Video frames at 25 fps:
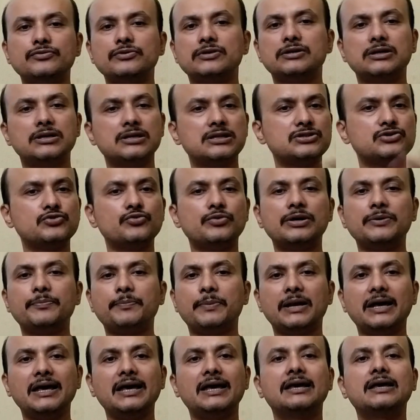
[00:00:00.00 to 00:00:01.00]
girls who
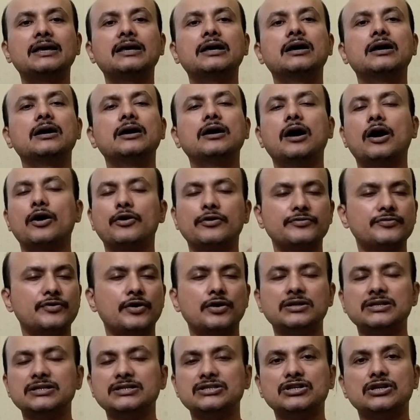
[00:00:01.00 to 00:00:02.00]
were playing out of
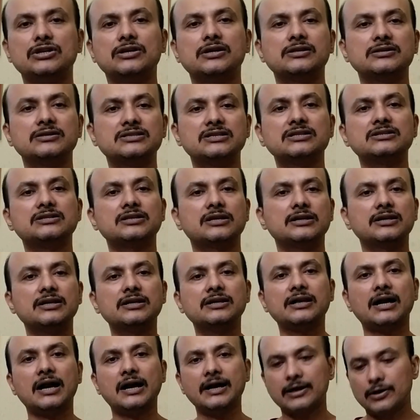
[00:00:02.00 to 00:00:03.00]
all the children, she
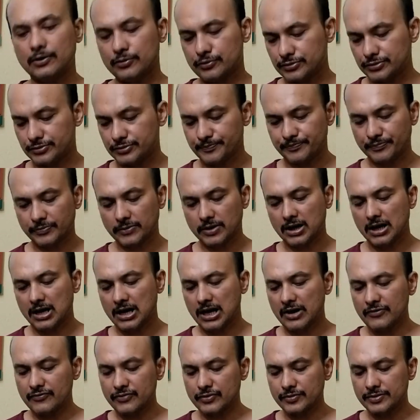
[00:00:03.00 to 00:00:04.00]
suddenly cried out.
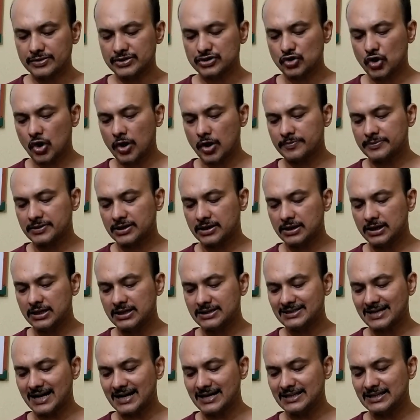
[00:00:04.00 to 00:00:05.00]
Everyone stopped. The
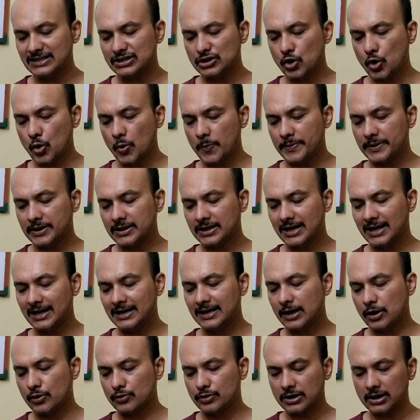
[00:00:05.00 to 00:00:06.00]
girl standing in the open
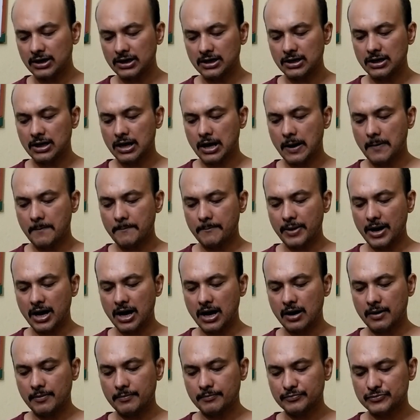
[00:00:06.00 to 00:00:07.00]
held out her
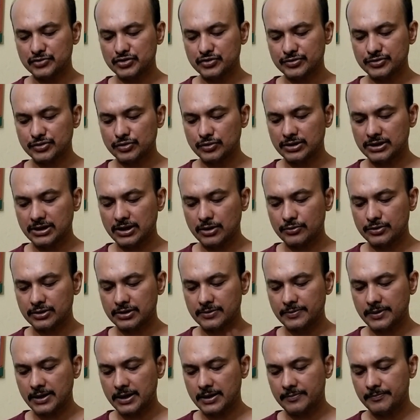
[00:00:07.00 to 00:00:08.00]
palm. She was holding out her
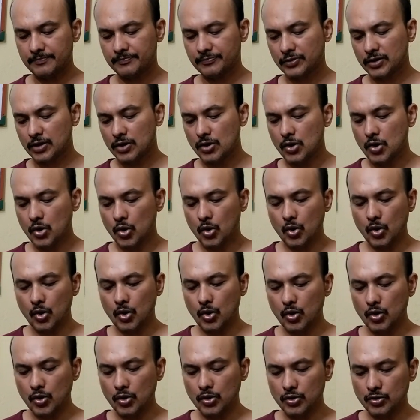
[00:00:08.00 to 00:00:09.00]
palm.
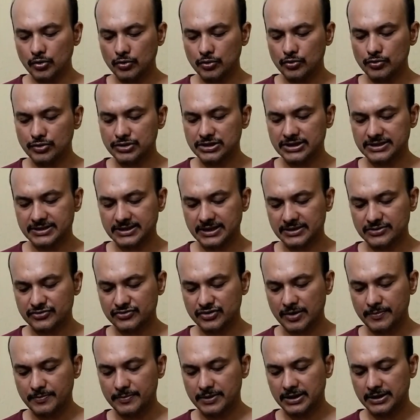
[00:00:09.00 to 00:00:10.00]
Oh, look, look, she said,
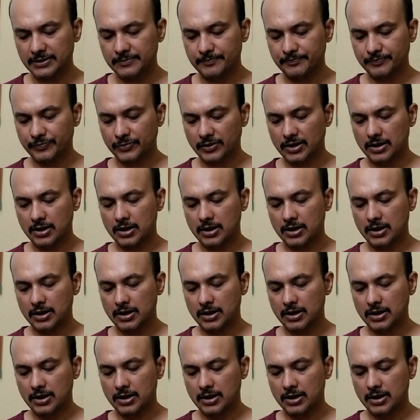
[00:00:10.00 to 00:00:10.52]
trembling.